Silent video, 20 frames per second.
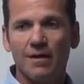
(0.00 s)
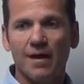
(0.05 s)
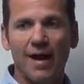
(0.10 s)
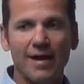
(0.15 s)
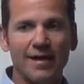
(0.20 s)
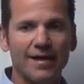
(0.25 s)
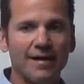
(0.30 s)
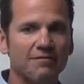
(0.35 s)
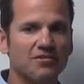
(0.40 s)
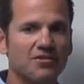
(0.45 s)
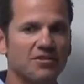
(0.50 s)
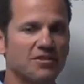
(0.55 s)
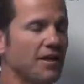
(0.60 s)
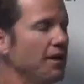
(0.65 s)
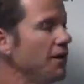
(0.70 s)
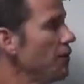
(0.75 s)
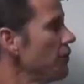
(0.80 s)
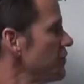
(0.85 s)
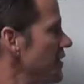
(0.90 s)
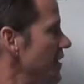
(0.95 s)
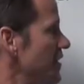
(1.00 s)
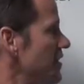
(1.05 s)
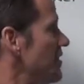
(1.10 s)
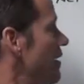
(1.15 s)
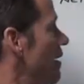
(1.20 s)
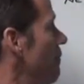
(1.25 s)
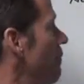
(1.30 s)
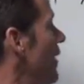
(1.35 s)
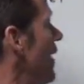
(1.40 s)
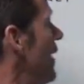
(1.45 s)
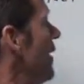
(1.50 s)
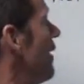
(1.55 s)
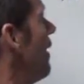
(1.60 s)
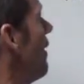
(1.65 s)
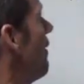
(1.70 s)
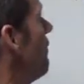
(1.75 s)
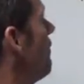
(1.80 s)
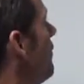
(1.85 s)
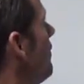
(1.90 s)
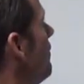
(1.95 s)
I give sales a subnet
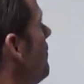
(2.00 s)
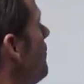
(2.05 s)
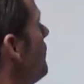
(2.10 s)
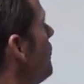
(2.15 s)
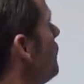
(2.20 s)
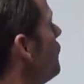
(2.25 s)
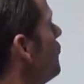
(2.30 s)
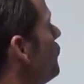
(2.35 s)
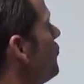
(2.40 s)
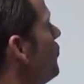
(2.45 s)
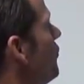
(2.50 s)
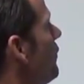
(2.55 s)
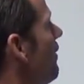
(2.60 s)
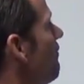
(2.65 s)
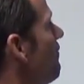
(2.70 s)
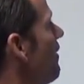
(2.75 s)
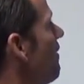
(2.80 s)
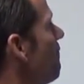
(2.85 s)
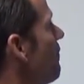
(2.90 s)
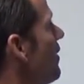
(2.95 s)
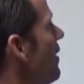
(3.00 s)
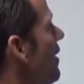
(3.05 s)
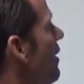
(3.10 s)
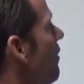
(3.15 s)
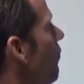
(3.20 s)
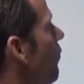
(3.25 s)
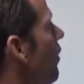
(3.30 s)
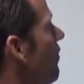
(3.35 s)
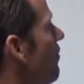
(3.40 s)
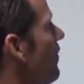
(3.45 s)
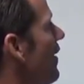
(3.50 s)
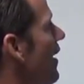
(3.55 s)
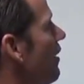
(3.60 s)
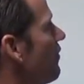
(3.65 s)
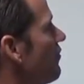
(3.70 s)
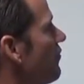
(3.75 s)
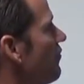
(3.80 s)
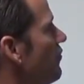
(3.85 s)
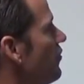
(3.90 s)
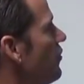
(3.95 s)
of 2FFB,
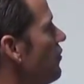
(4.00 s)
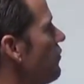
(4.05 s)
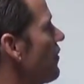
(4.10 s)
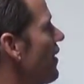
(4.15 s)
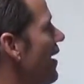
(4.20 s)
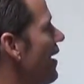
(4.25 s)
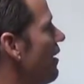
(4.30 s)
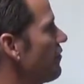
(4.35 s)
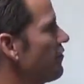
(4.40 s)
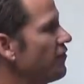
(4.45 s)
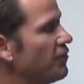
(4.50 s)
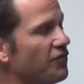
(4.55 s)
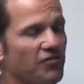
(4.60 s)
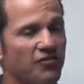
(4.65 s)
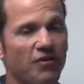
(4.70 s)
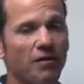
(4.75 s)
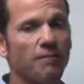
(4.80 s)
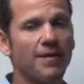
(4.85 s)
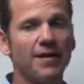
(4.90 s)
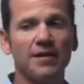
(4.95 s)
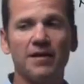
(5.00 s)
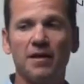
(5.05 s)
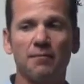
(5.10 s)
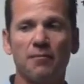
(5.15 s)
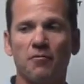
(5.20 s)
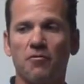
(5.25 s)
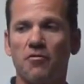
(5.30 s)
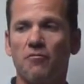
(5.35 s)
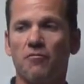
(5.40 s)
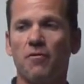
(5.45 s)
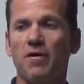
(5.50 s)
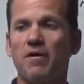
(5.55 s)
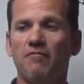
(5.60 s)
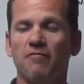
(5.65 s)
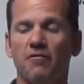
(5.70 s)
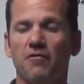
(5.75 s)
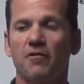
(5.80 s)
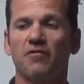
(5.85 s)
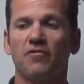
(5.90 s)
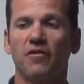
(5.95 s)
1000, 2000, subnet number 3,
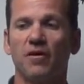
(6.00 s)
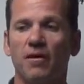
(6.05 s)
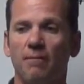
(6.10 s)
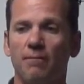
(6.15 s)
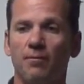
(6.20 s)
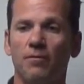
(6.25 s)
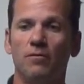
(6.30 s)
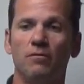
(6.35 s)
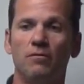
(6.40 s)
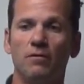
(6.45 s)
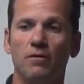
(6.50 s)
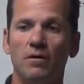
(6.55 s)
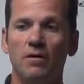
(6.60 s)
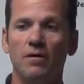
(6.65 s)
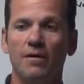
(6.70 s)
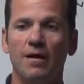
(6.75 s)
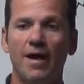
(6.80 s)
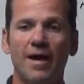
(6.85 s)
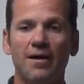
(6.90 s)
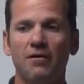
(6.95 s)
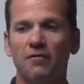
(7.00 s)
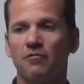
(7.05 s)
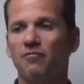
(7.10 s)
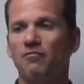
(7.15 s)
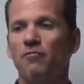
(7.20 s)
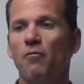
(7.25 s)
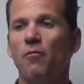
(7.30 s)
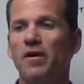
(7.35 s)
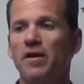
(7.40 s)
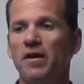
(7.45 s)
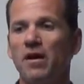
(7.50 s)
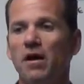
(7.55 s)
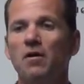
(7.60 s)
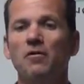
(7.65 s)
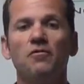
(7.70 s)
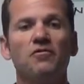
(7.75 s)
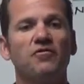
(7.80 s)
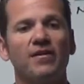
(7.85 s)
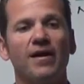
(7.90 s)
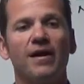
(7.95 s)
for example, and there's 40
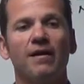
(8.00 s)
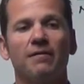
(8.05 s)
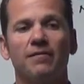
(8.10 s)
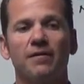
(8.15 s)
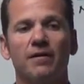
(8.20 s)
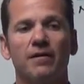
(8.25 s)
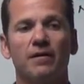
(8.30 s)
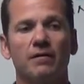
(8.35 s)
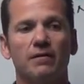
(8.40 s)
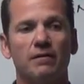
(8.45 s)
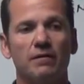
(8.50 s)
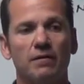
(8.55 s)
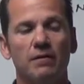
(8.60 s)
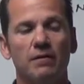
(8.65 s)
hosts out there.